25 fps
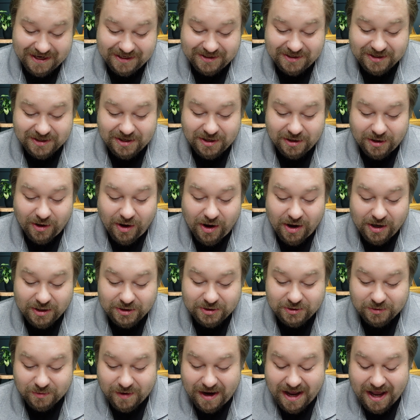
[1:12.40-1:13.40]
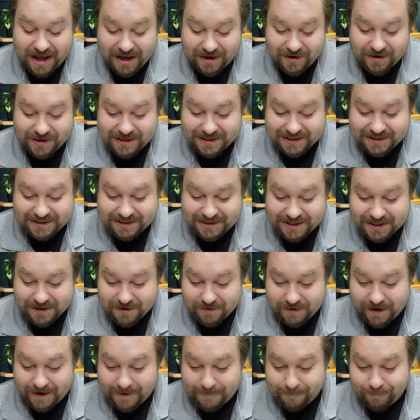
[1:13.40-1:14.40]
he took a long drag on his
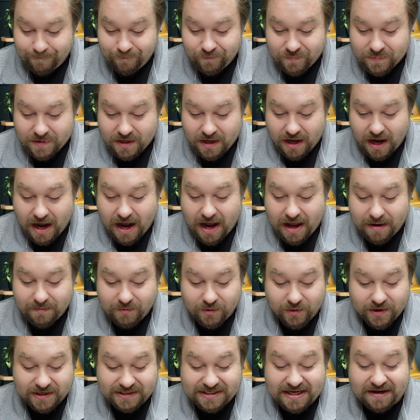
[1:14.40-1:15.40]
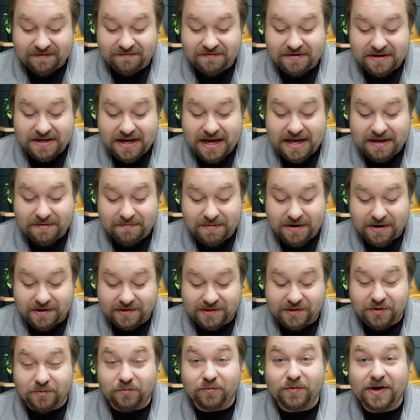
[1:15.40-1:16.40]
cigarette. I'm going to have
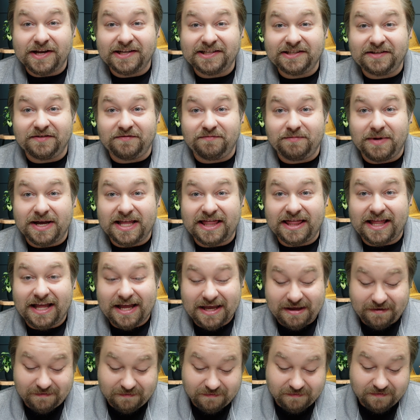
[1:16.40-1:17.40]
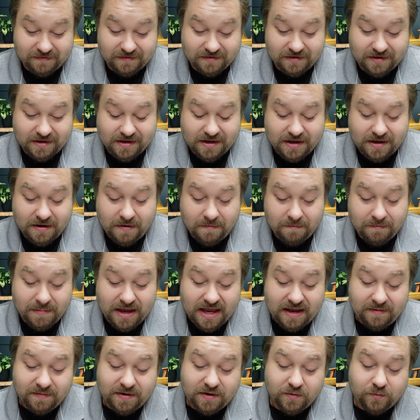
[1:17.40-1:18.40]
nightmares the rest of my life.
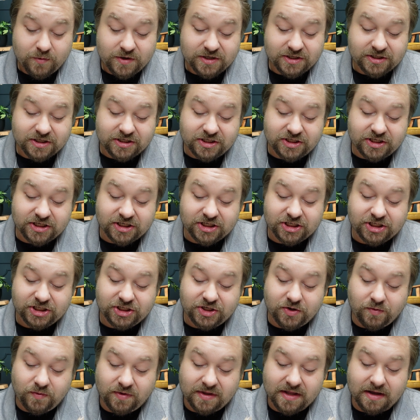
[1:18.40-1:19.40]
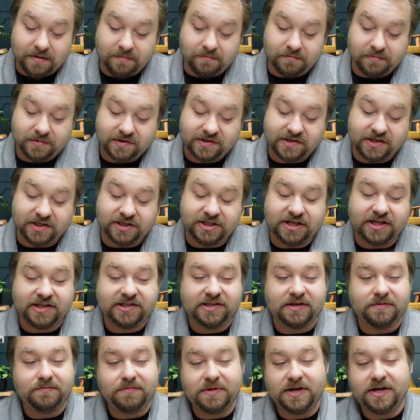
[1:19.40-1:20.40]
Maybe we should just shoot them,
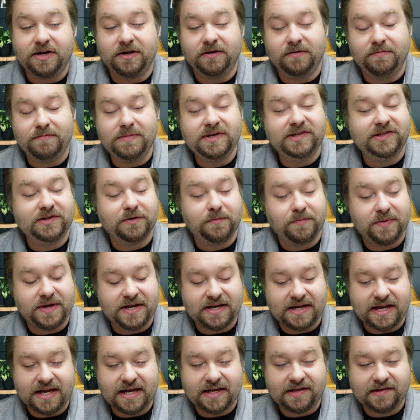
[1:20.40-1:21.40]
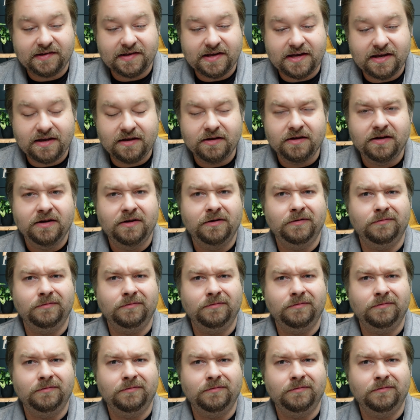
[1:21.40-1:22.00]
suggested Mr. Pendansky.